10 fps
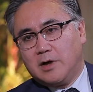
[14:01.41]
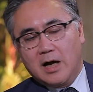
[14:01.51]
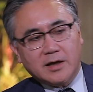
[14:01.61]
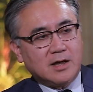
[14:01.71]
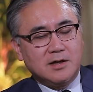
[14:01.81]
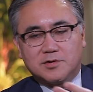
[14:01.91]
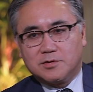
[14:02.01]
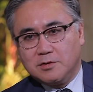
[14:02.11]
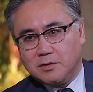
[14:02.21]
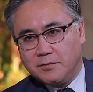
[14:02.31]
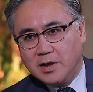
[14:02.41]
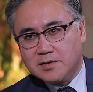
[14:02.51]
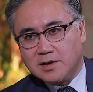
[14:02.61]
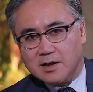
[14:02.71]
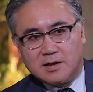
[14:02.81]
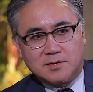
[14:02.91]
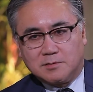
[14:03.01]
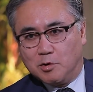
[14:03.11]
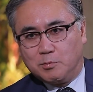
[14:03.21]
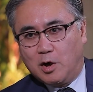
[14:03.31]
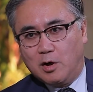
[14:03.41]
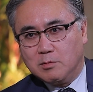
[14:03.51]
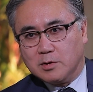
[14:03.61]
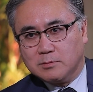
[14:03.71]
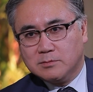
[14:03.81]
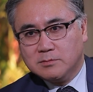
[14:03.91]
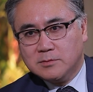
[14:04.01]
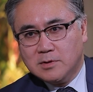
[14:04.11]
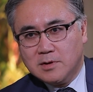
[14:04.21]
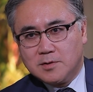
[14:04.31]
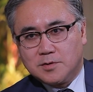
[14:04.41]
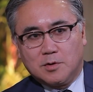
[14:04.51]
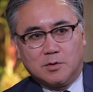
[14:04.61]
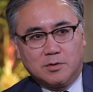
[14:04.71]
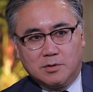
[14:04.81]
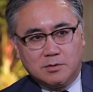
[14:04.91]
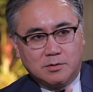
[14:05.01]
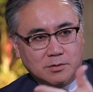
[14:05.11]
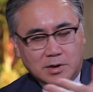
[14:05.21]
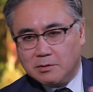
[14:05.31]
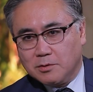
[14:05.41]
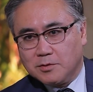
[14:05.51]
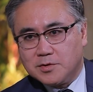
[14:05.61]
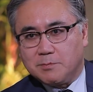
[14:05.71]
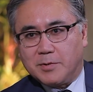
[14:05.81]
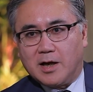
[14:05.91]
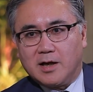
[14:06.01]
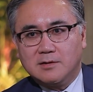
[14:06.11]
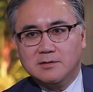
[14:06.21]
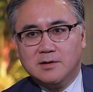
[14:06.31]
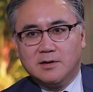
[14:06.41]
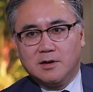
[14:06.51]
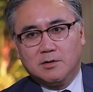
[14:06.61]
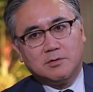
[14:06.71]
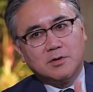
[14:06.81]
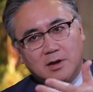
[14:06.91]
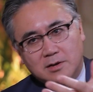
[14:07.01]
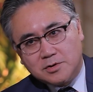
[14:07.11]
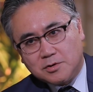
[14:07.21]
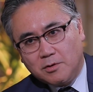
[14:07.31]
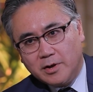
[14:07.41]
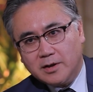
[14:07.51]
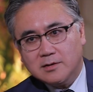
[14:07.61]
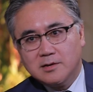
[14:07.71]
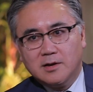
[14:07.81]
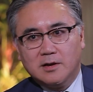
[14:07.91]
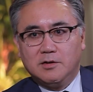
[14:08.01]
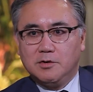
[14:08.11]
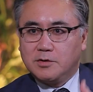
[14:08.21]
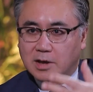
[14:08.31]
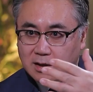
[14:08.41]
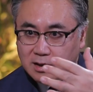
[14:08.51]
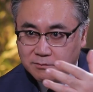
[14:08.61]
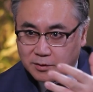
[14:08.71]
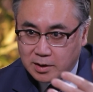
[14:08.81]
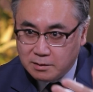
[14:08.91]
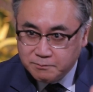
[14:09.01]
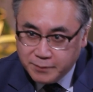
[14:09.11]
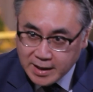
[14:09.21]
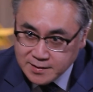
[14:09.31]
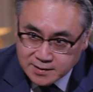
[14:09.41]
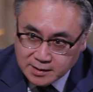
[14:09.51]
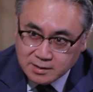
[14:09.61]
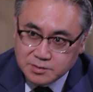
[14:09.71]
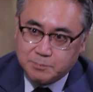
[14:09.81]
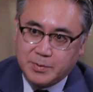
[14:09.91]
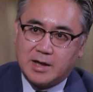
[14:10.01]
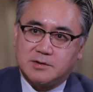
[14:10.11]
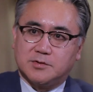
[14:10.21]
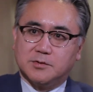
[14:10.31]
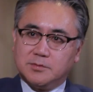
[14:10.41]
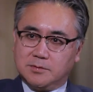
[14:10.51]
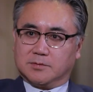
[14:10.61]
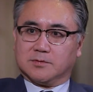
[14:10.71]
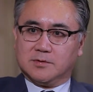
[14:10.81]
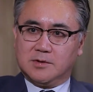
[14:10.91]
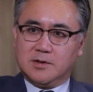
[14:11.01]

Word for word: I can issue you know, visas, no problem. So you, you can go to Japan. You can enjoy it. Now you can even invest in Japan too. Yeah,